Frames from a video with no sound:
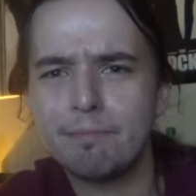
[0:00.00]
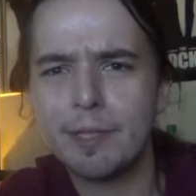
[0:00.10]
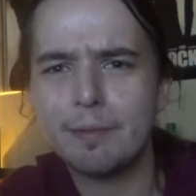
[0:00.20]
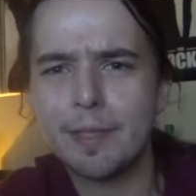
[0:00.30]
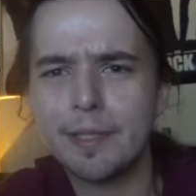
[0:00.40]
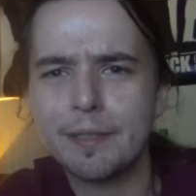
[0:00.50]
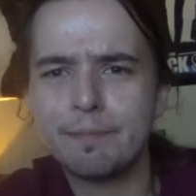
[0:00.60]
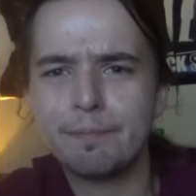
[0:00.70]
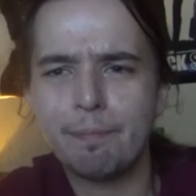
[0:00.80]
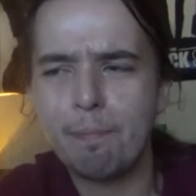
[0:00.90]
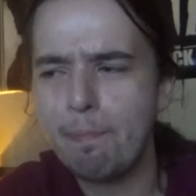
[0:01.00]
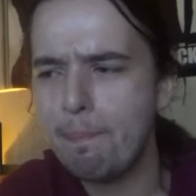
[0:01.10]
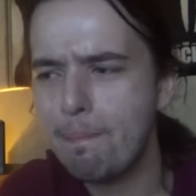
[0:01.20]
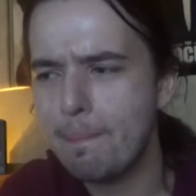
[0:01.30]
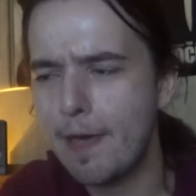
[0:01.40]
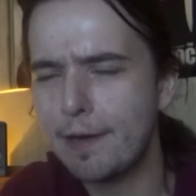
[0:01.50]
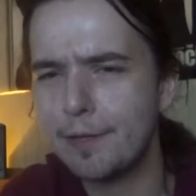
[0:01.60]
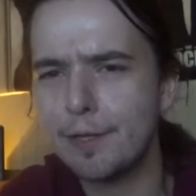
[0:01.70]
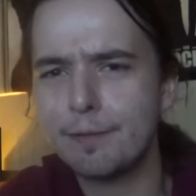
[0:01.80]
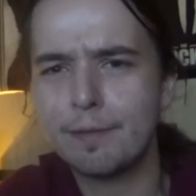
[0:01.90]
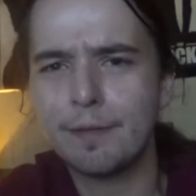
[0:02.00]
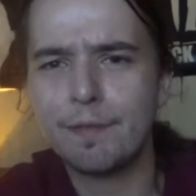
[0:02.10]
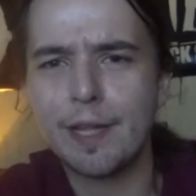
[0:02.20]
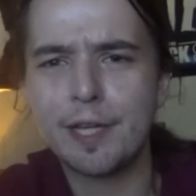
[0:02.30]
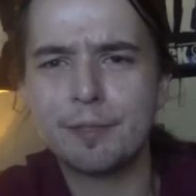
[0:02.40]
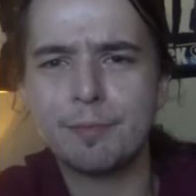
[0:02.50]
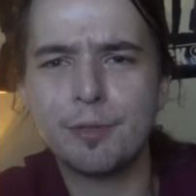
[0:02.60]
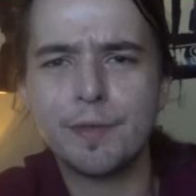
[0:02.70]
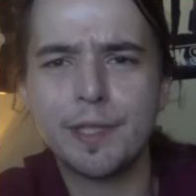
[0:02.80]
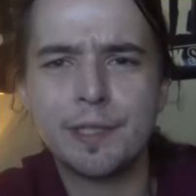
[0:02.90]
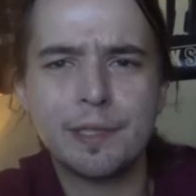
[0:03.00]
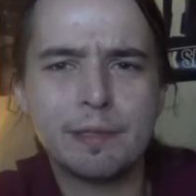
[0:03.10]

Maybe, I don't know, a Flash movie?